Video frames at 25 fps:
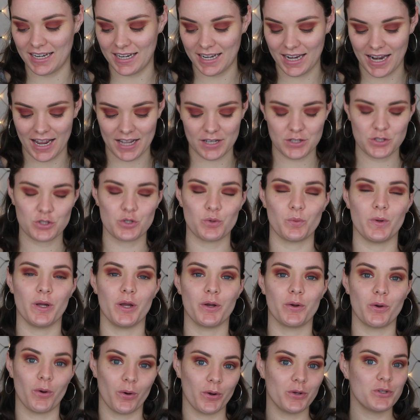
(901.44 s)
and next
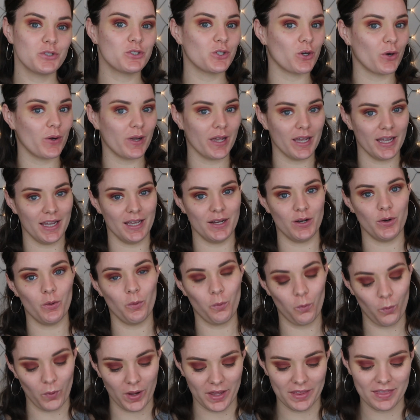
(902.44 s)
we're going to go
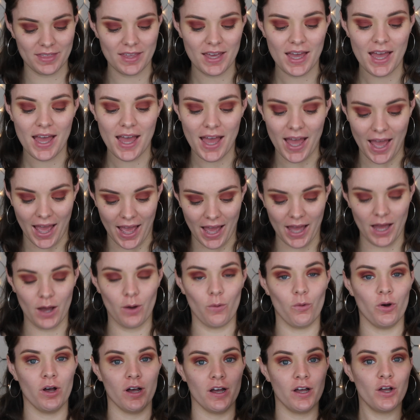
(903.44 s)
in with
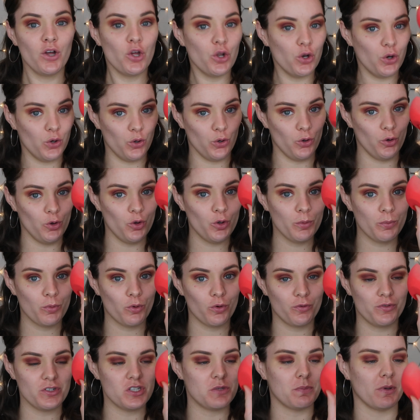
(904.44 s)
our new
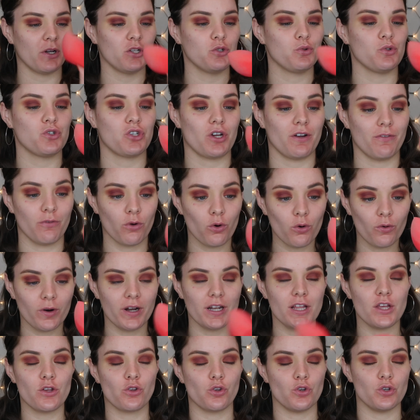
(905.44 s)
Morphe sponge, which I've
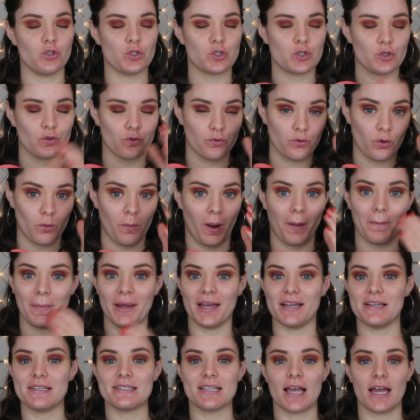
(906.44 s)
already used for my
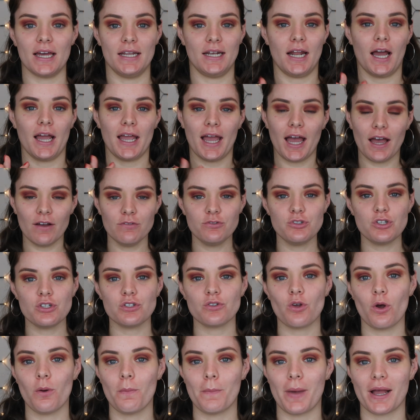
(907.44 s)
base, and I have
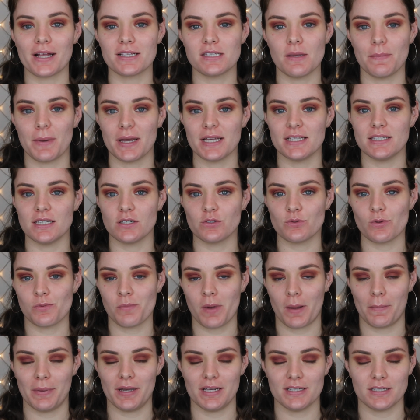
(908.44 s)
just gone back to basics with
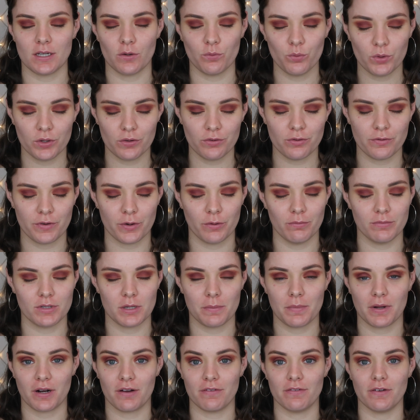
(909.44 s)
my base. I would have filmed
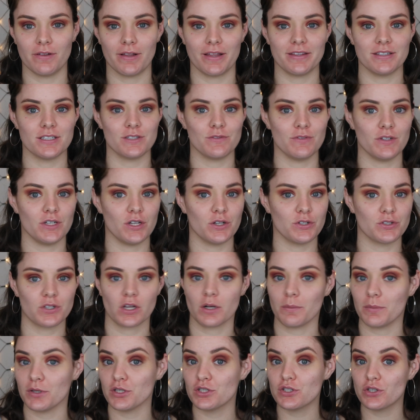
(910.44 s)
it, but I feel like this video is
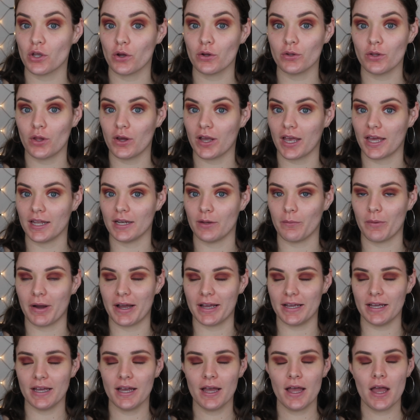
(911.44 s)
going to be so long
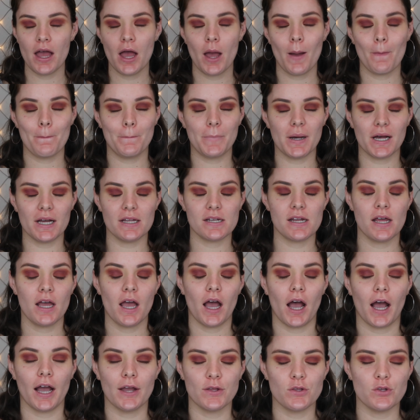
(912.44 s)
anyway. But
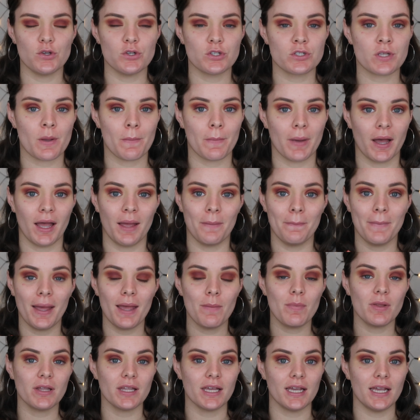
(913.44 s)
I used my
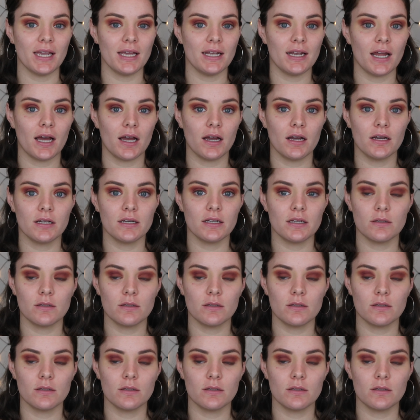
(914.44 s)
Maybelline,